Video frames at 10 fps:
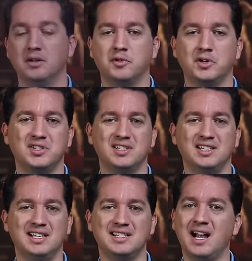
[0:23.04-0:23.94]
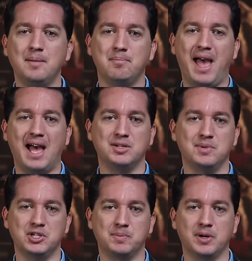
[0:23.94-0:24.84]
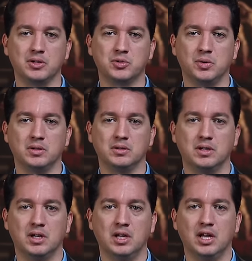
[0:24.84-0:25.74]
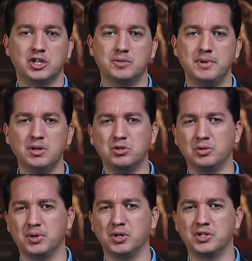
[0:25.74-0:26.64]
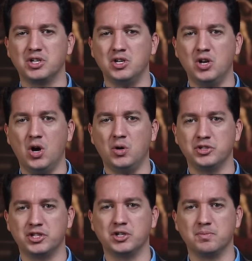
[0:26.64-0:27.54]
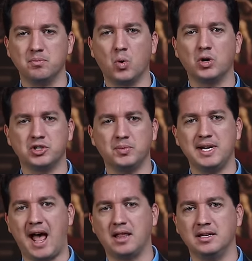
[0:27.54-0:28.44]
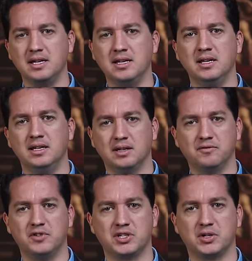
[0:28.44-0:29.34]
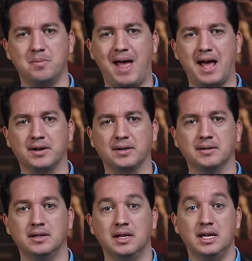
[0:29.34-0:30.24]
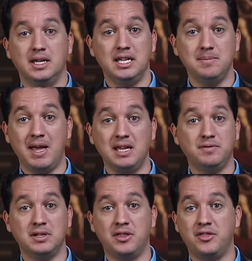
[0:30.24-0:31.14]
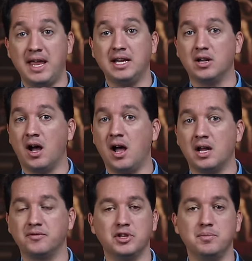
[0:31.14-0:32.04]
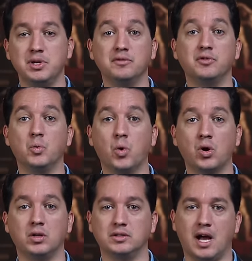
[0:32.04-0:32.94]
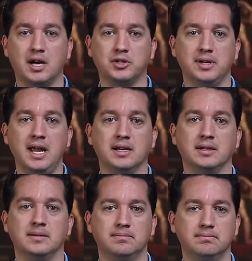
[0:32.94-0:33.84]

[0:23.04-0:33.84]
First, it's not bad to be spiritual. A spiritual person knows there's more to reality than physical matter. He may even thank God for the beautiful world God created.